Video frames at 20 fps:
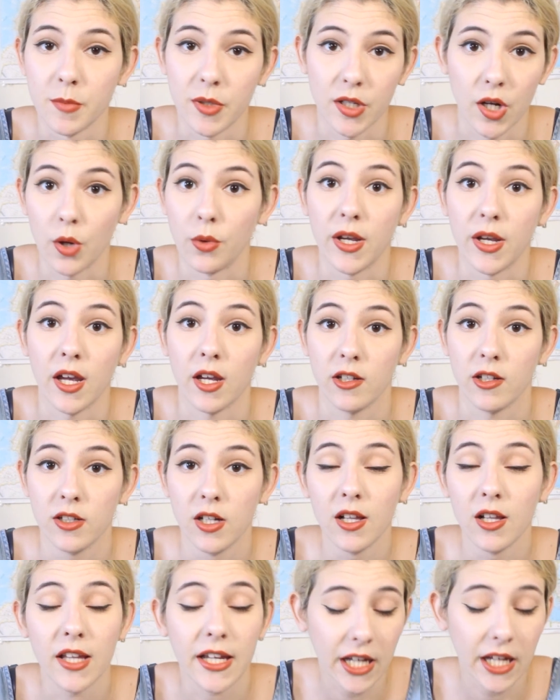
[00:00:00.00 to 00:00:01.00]
But okay,
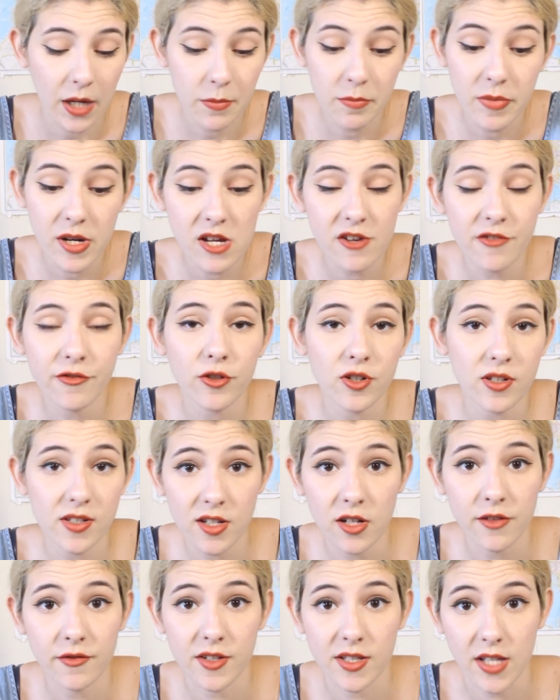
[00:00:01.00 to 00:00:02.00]
like, I'm paying for a
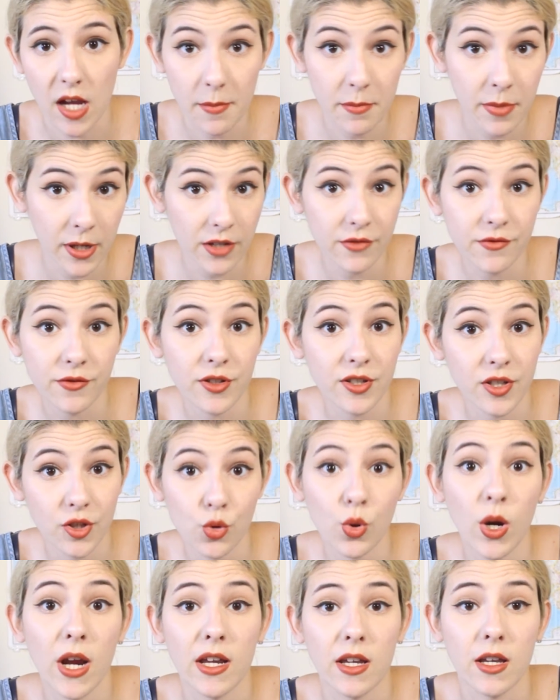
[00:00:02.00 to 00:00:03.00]
service, I'm paying for the
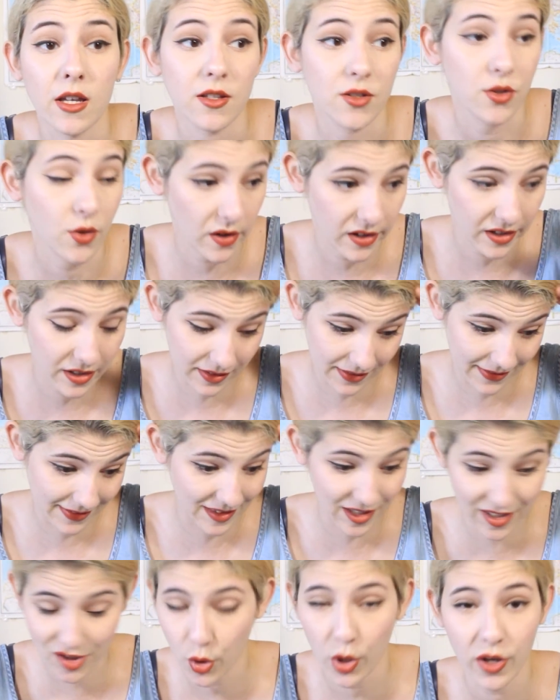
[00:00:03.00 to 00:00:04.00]
tracking, so
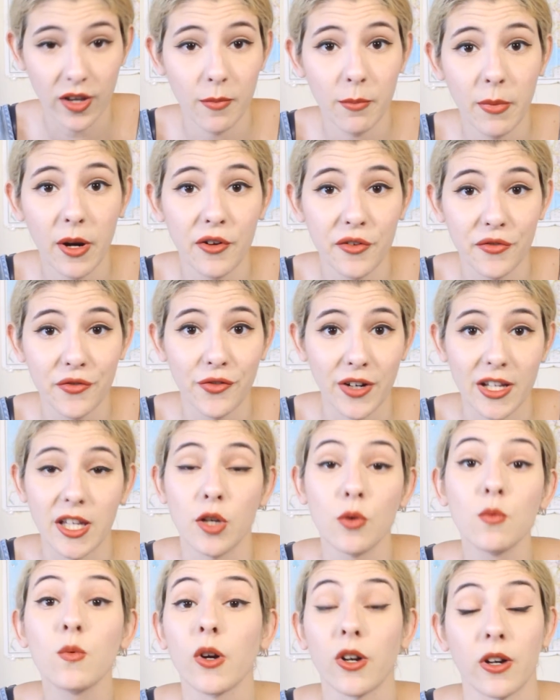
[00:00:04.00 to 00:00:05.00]
the tracking better
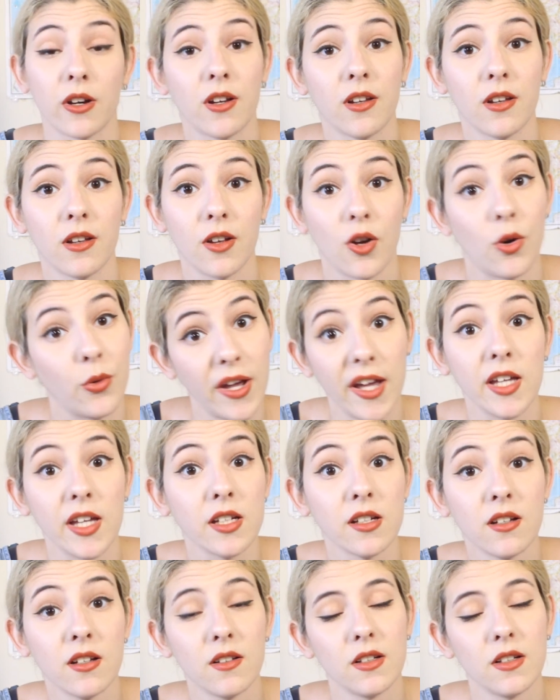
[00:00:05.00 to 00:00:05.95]
freaking work, okay?